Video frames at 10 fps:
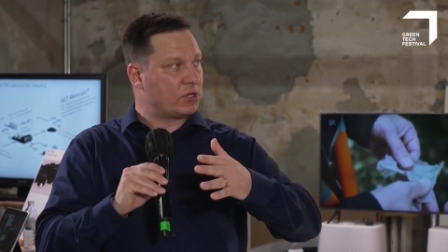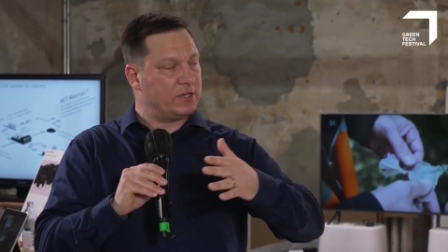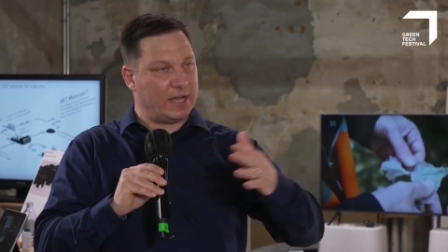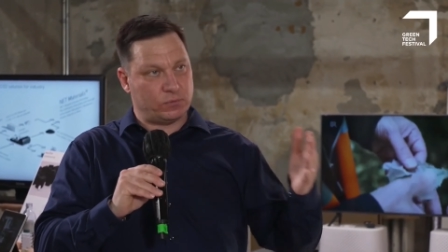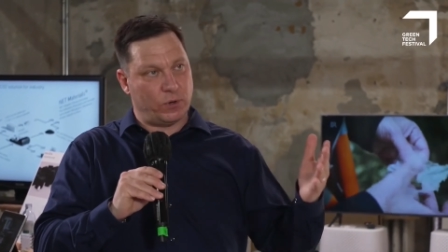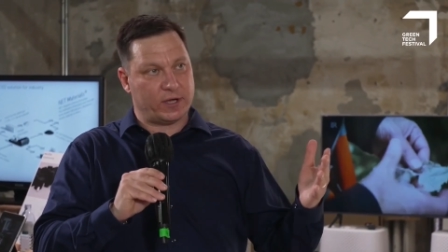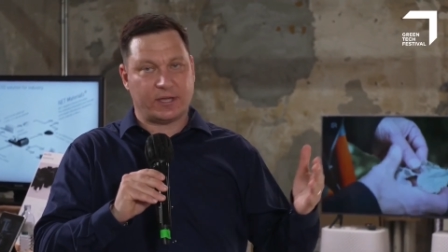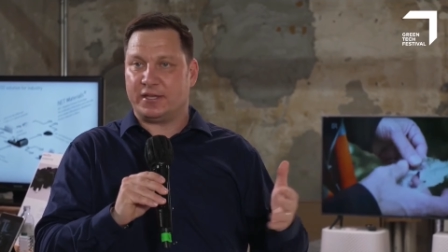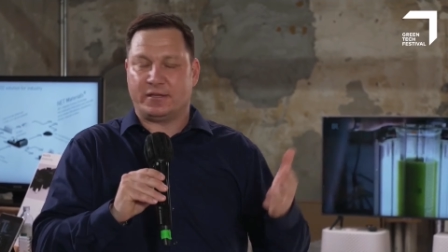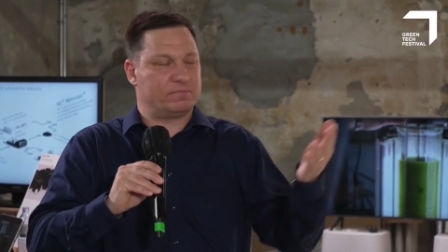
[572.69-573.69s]

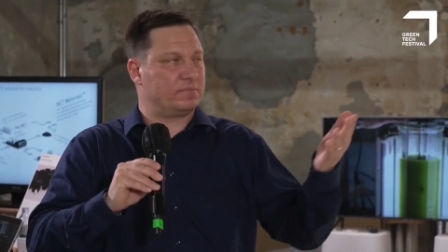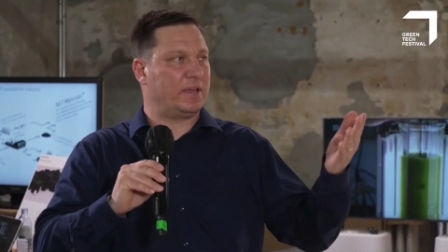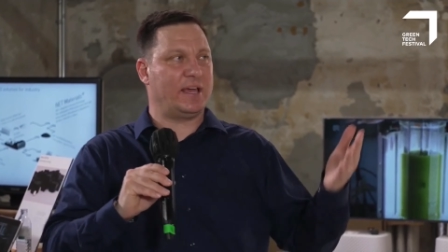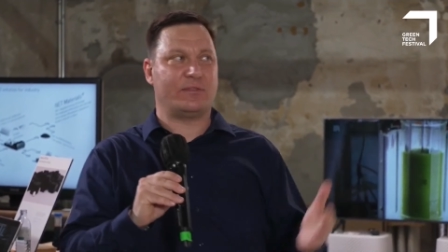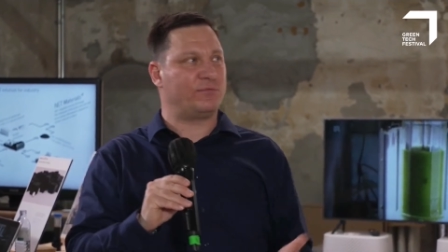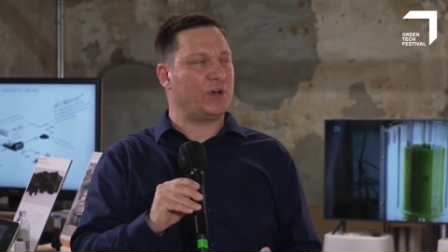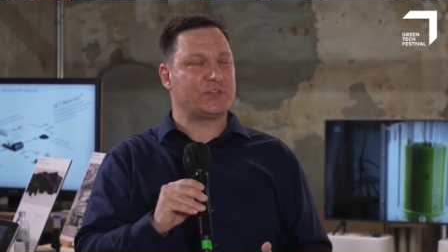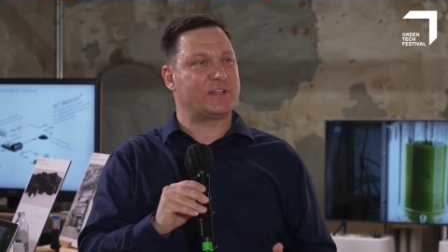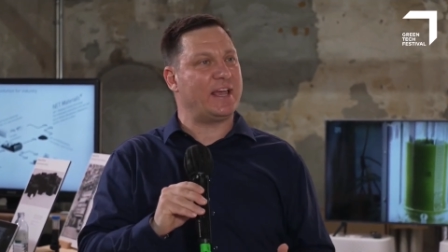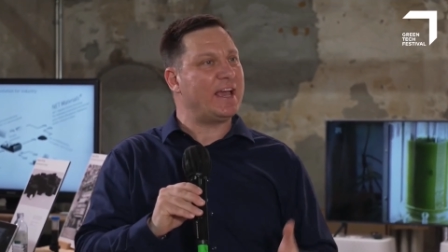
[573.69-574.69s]
networking, in the
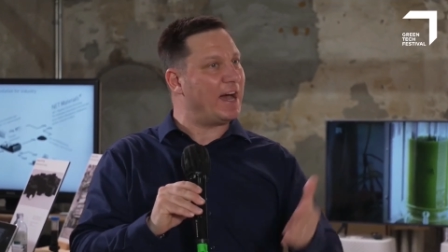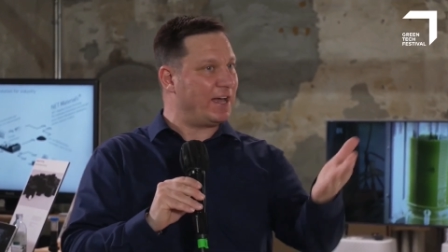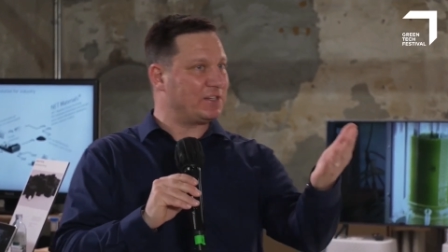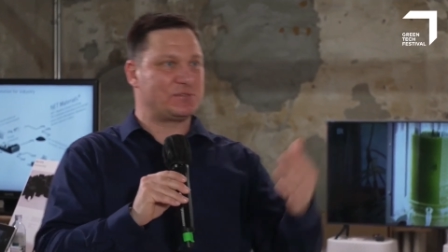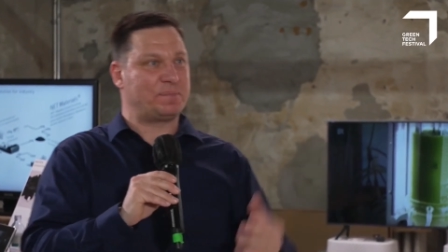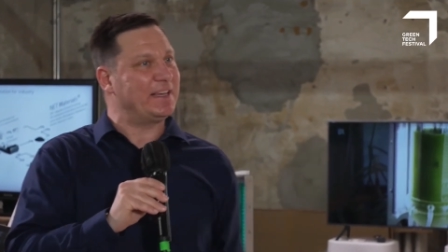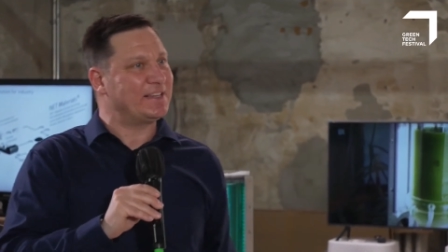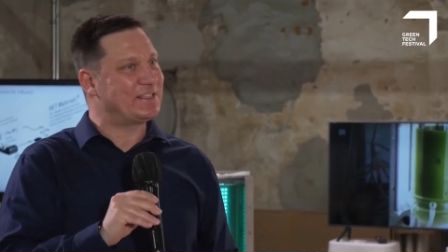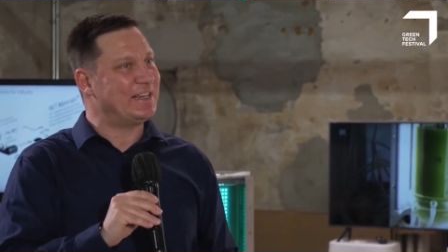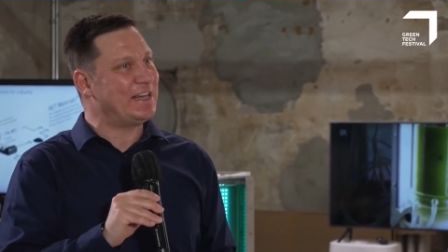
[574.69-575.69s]
first day I had
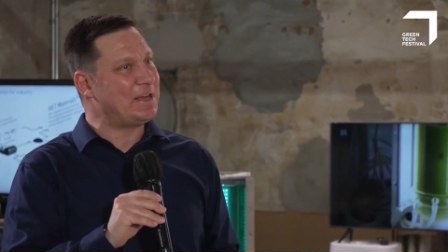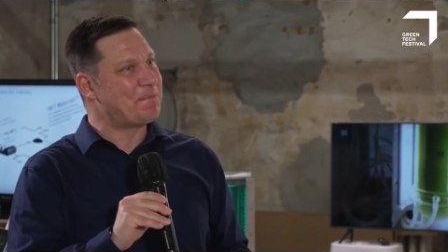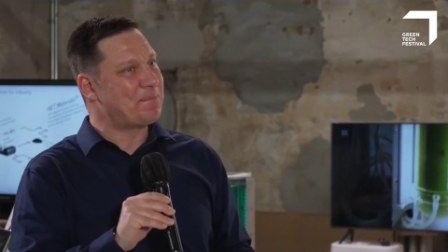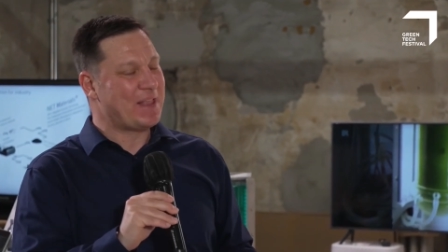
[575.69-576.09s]
speakers dinner